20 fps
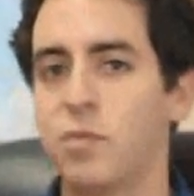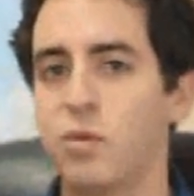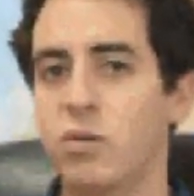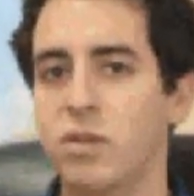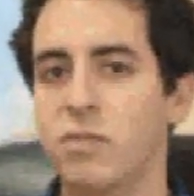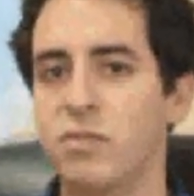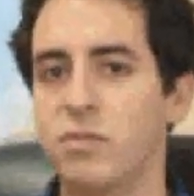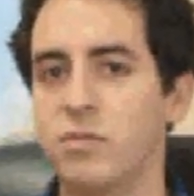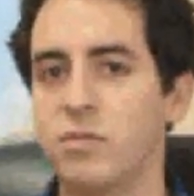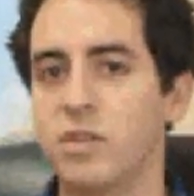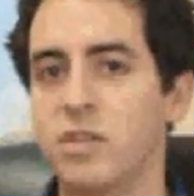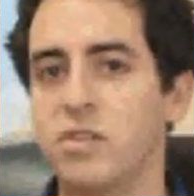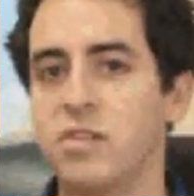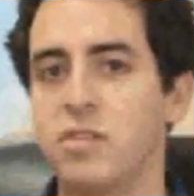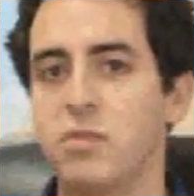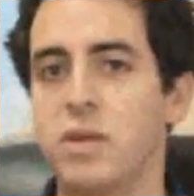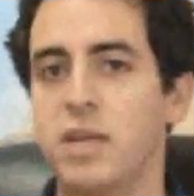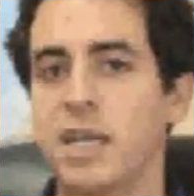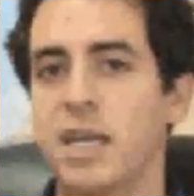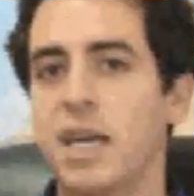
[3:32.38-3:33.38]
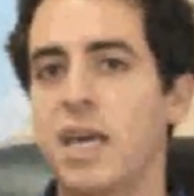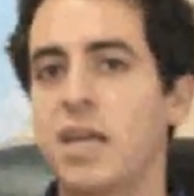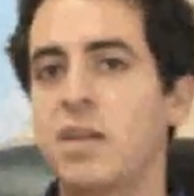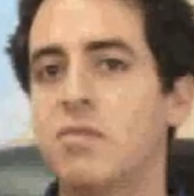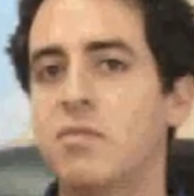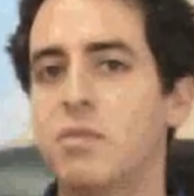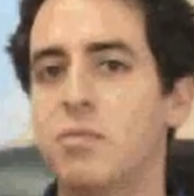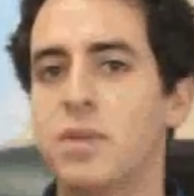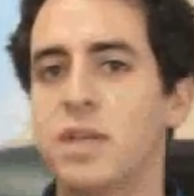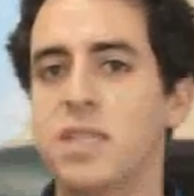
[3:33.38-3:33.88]
or if you really just want to get
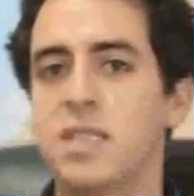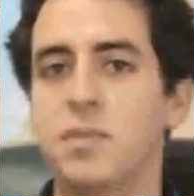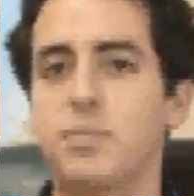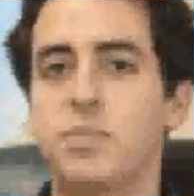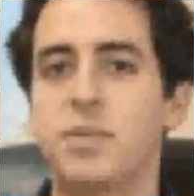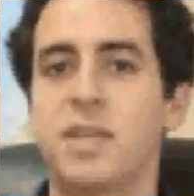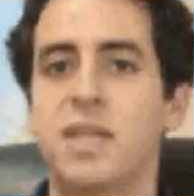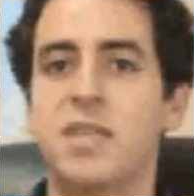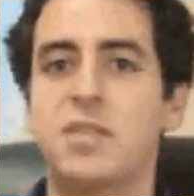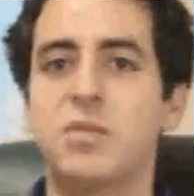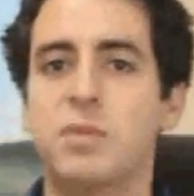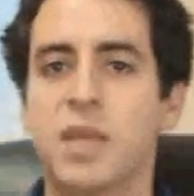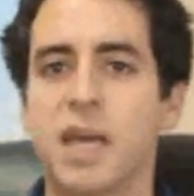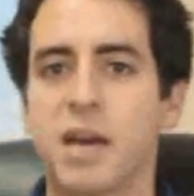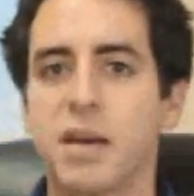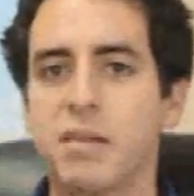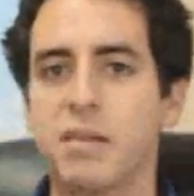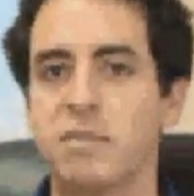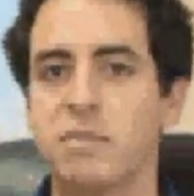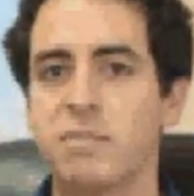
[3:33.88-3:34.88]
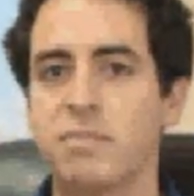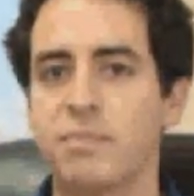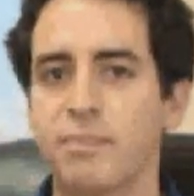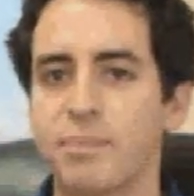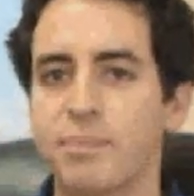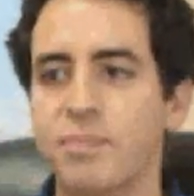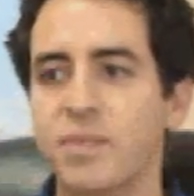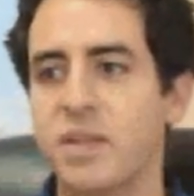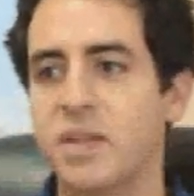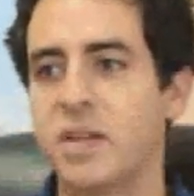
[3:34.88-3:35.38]
from place to place without
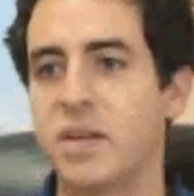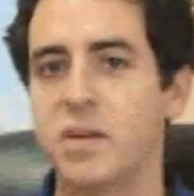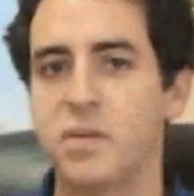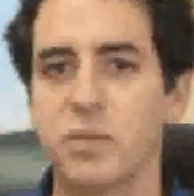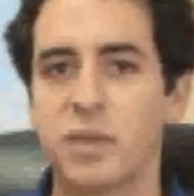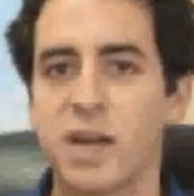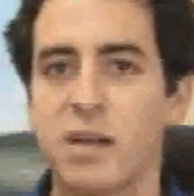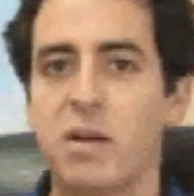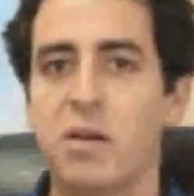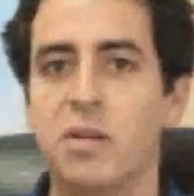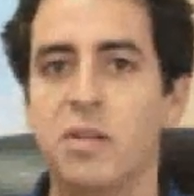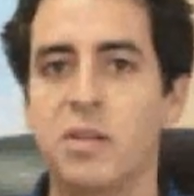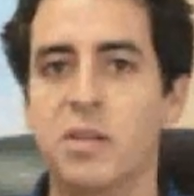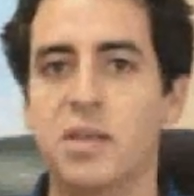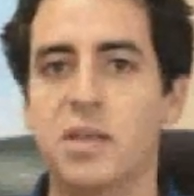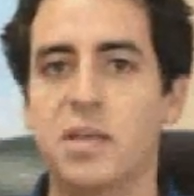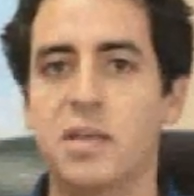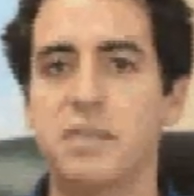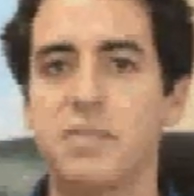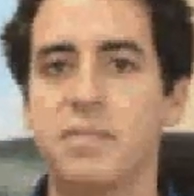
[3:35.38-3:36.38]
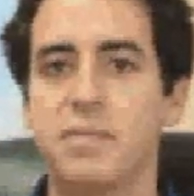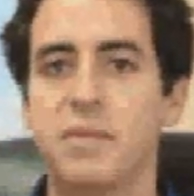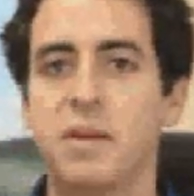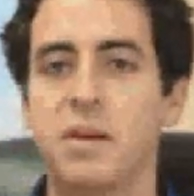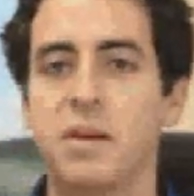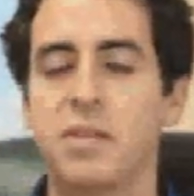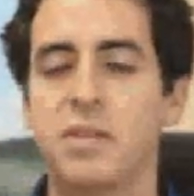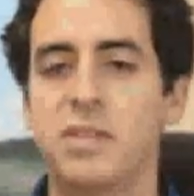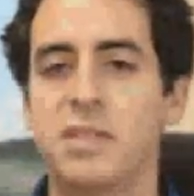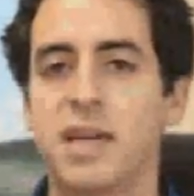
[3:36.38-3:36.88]
all
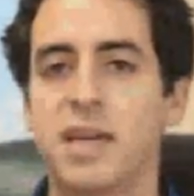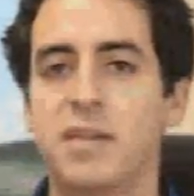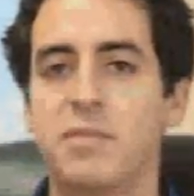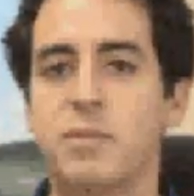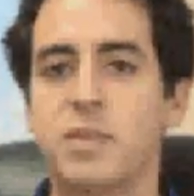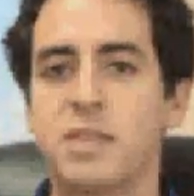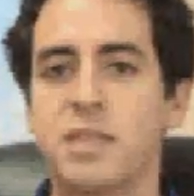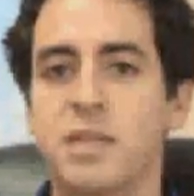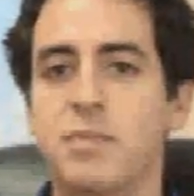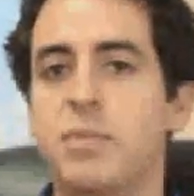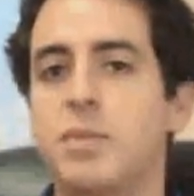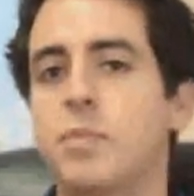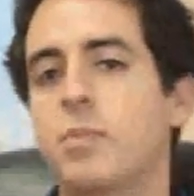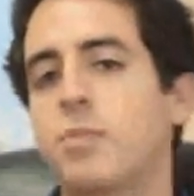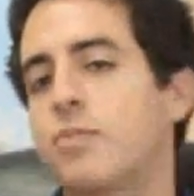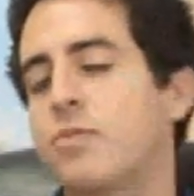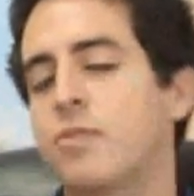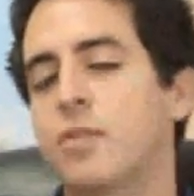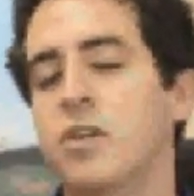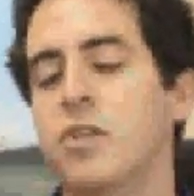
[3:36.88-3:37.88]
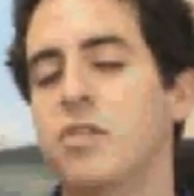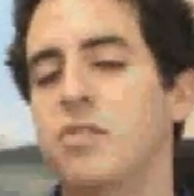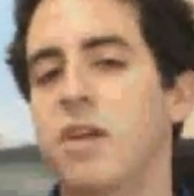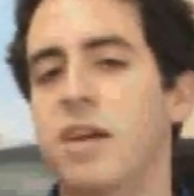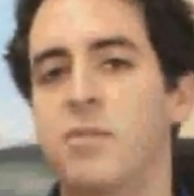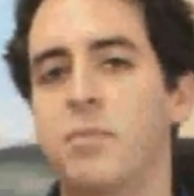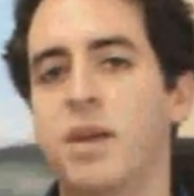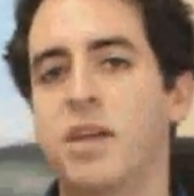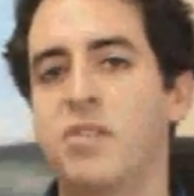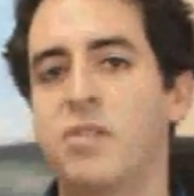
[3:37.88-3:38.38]
the time. But some people prefer to
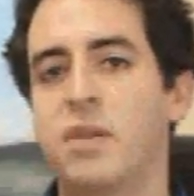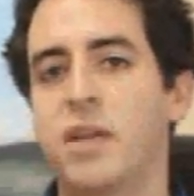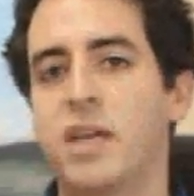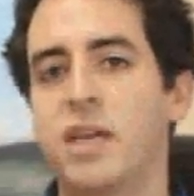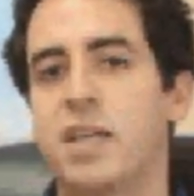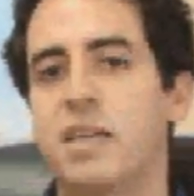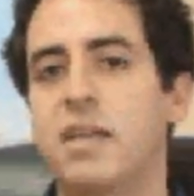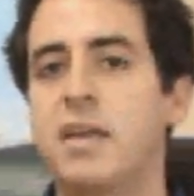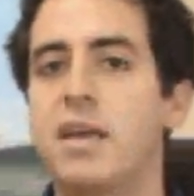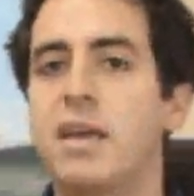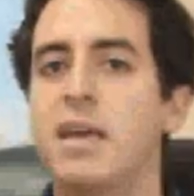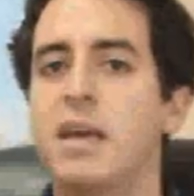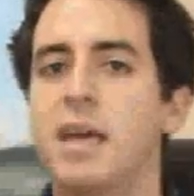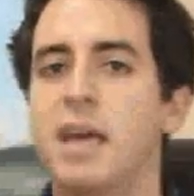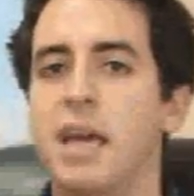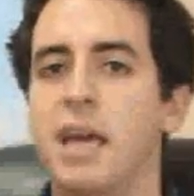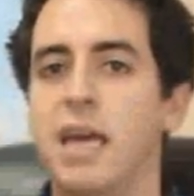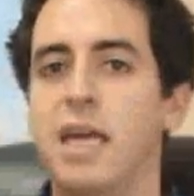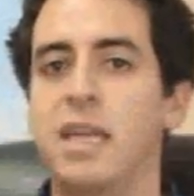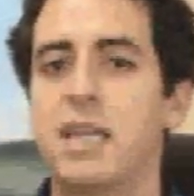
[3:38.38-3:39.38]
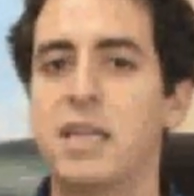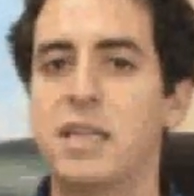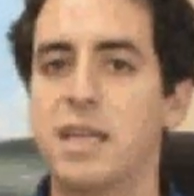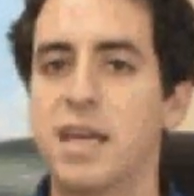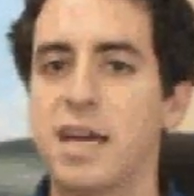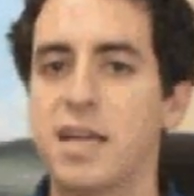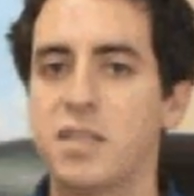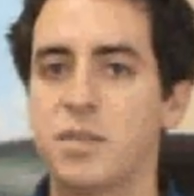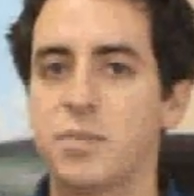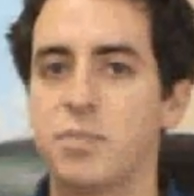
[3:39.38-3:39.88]
travel by train, and
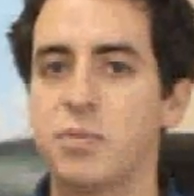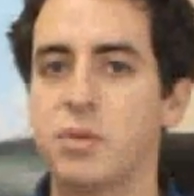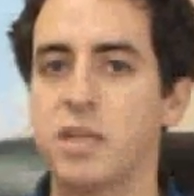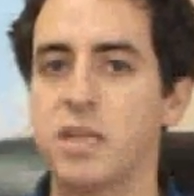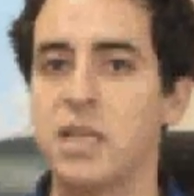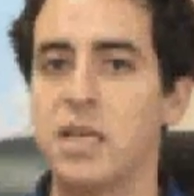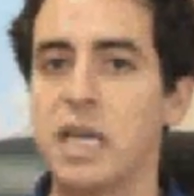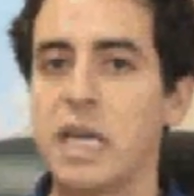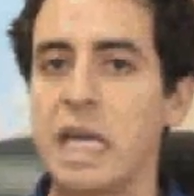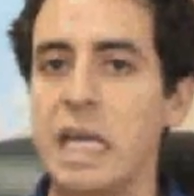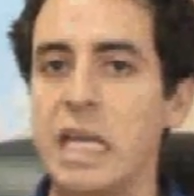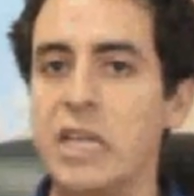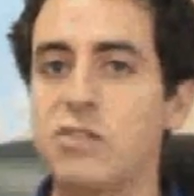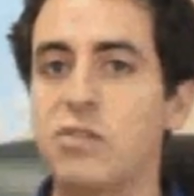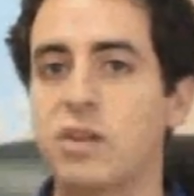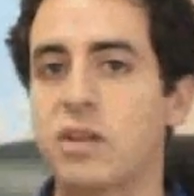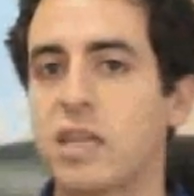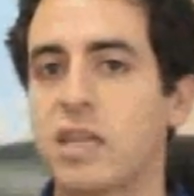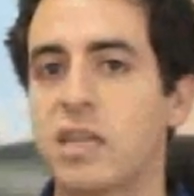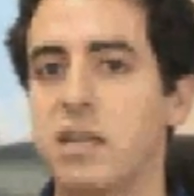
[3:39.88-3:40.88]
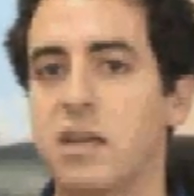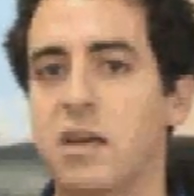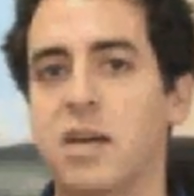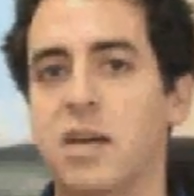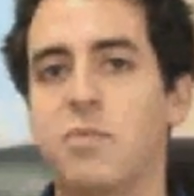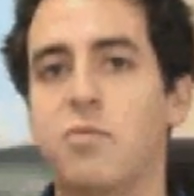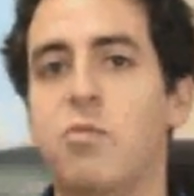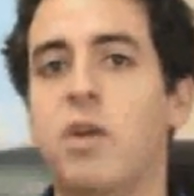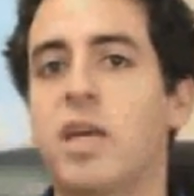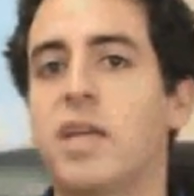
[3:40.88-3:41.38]
India has a pretty intricate
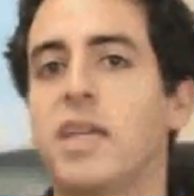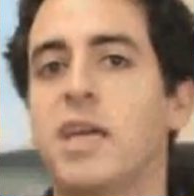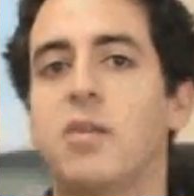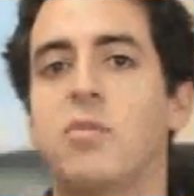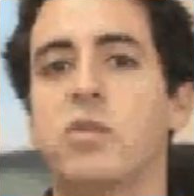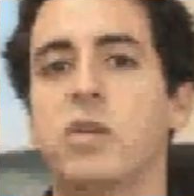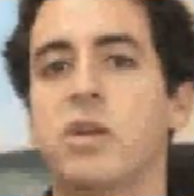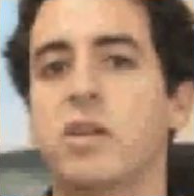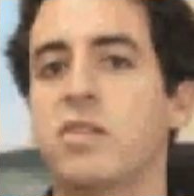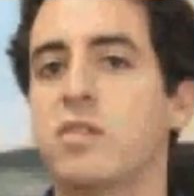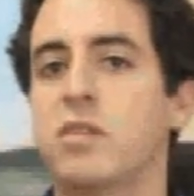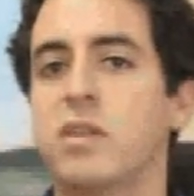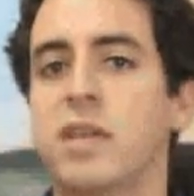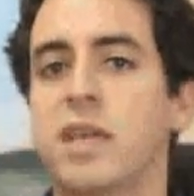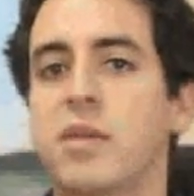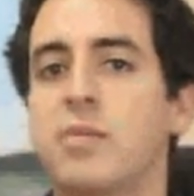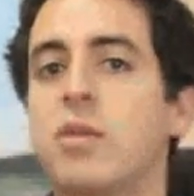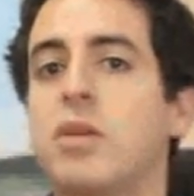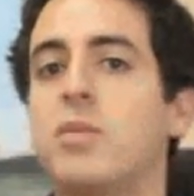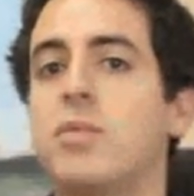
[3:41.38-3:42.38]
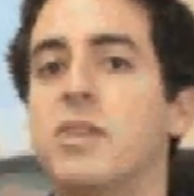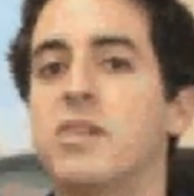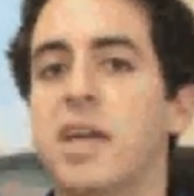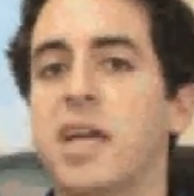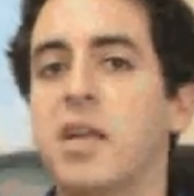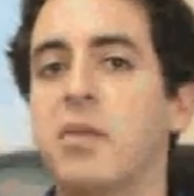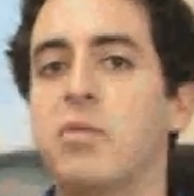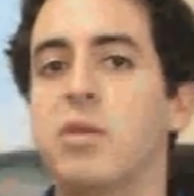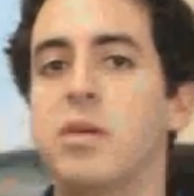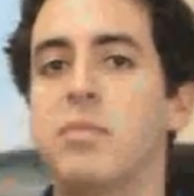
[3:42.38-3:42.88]
rail network, so you can get pretty much
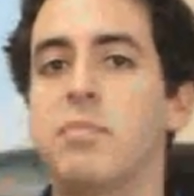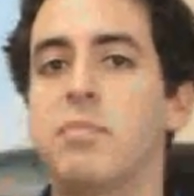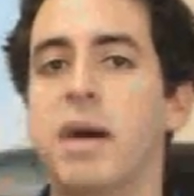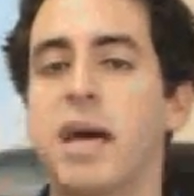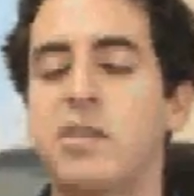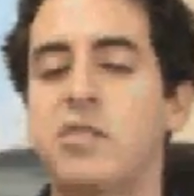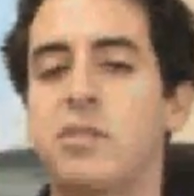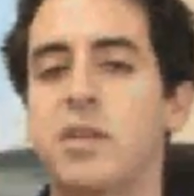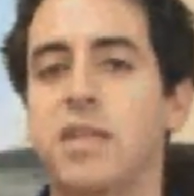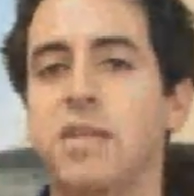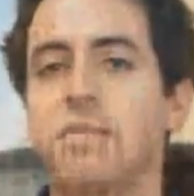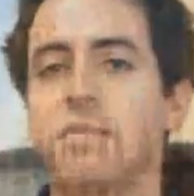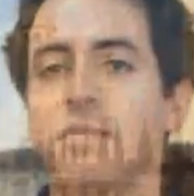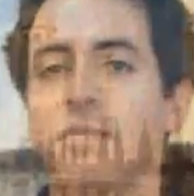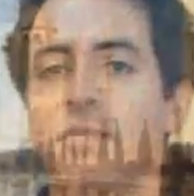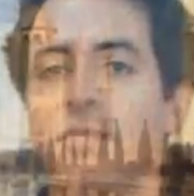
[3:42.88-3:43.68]
anywhere by train.